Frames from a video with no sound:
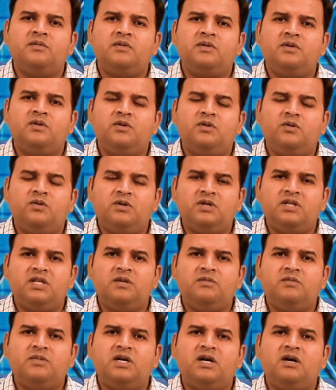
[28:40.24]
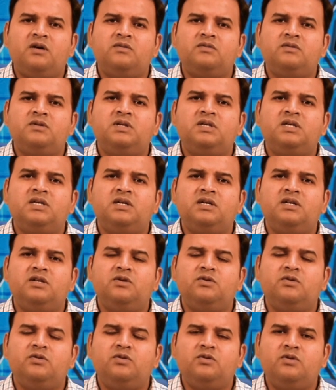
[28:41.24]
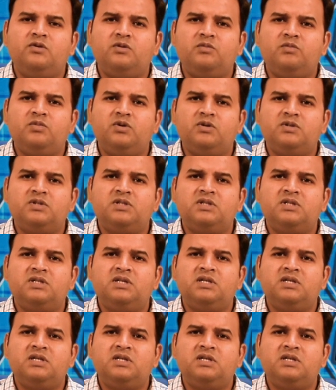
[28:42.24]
note them down in your notebooks